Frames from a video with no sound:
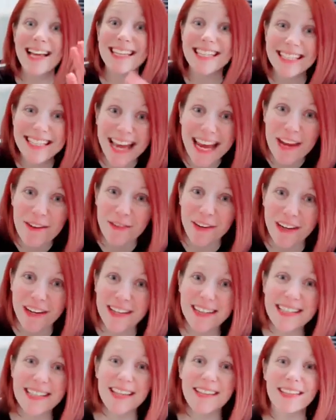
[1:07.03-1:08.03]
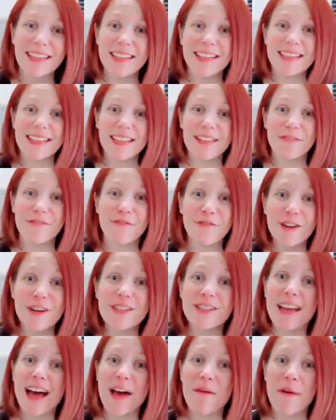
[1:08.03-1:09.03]
Savers. This is the first
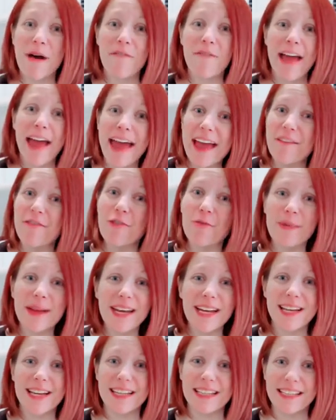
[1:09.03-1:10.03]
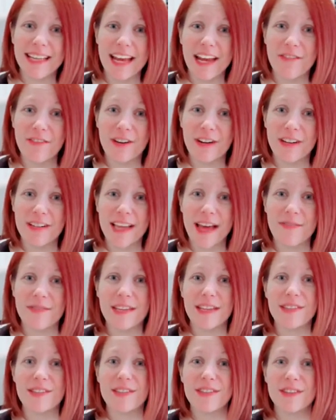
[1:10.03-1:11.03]
time I've ever been into Savers. I've
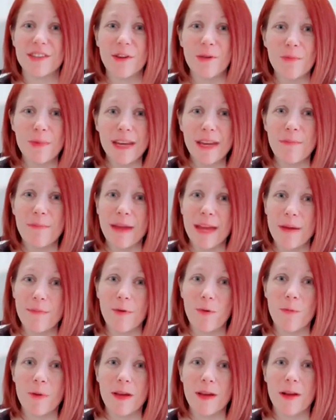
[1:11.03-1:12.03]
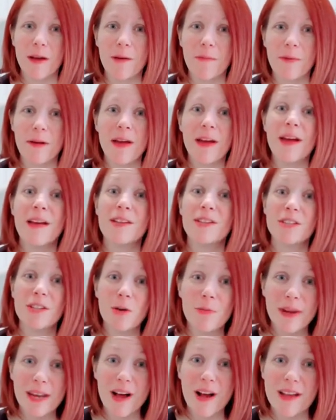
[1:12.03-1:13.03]
seen so many people pick up so
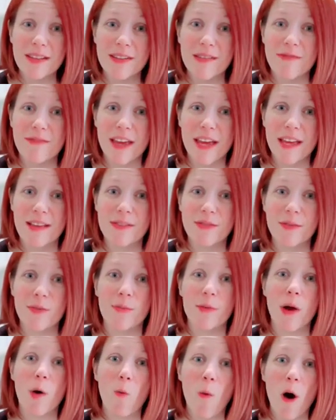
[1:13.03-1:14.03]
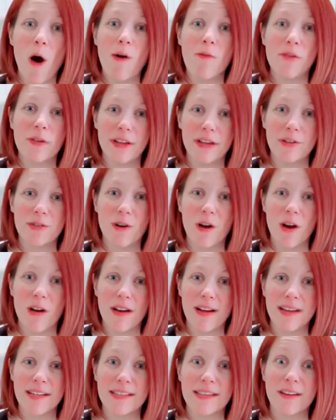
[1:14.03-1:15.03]
many awesome things from that wall of
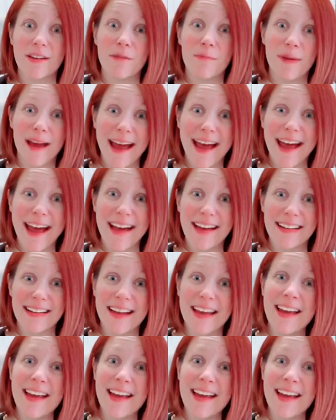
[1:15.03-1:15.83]
electronics that are bagged.